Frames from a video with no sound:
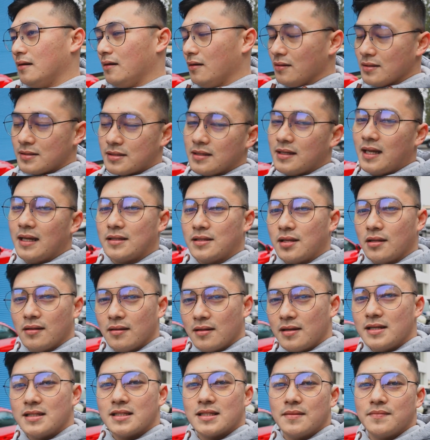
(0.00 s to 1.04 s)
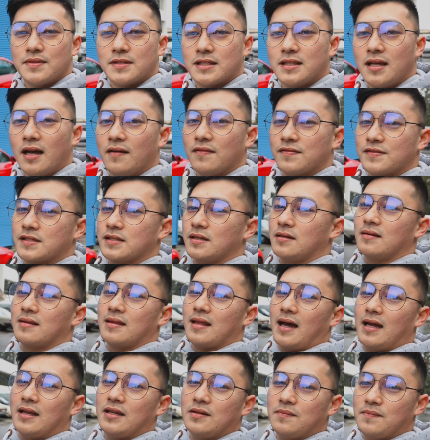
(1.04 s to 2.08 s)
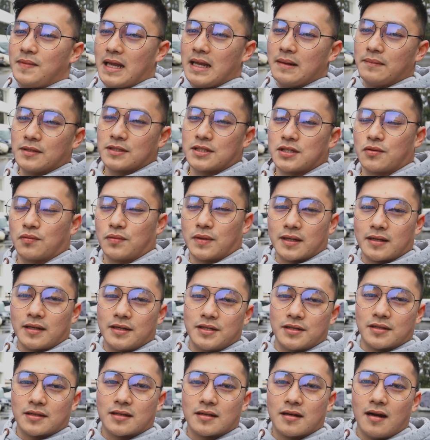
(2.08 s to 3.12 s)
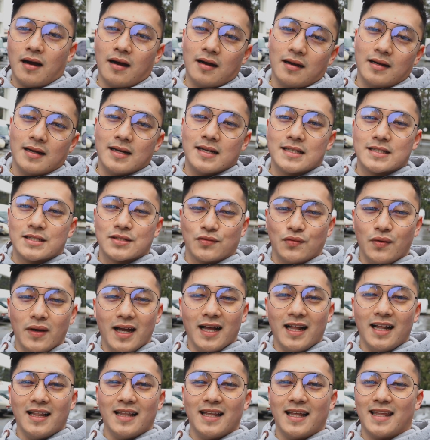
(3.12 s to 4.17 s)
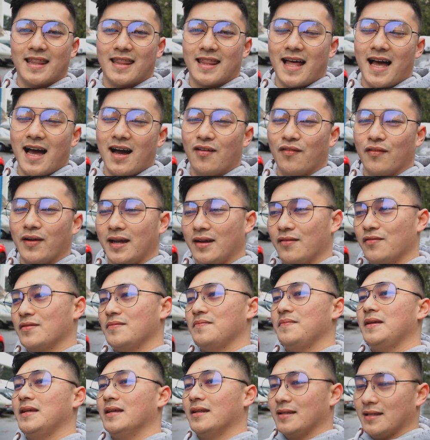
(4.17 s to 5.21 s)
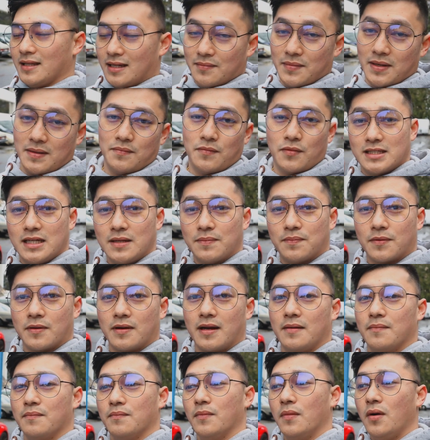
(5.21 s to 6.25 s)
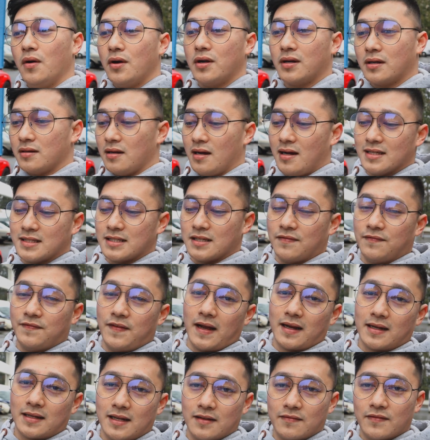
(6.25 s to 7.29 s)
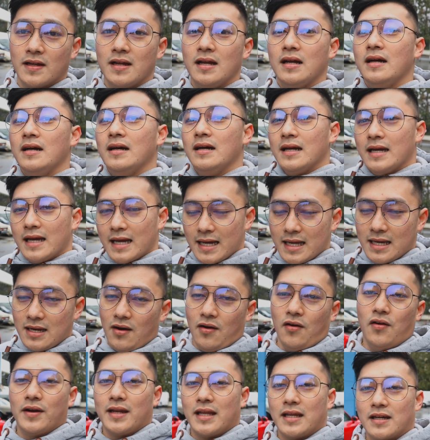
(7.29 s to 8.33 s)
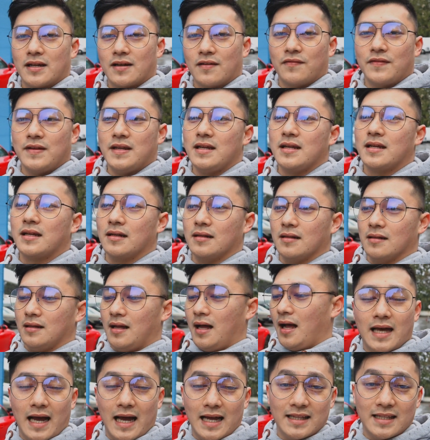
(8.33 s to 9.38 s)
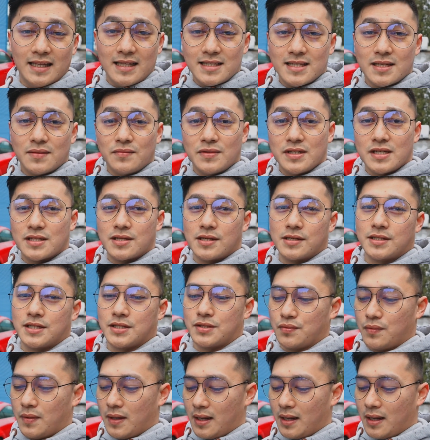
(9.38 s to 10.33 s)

also get to learn some stuff so that you'll be able to work on your car as well, and that way it would be a little bit cheaper and more cost effective in owning your vehicle. I did some research as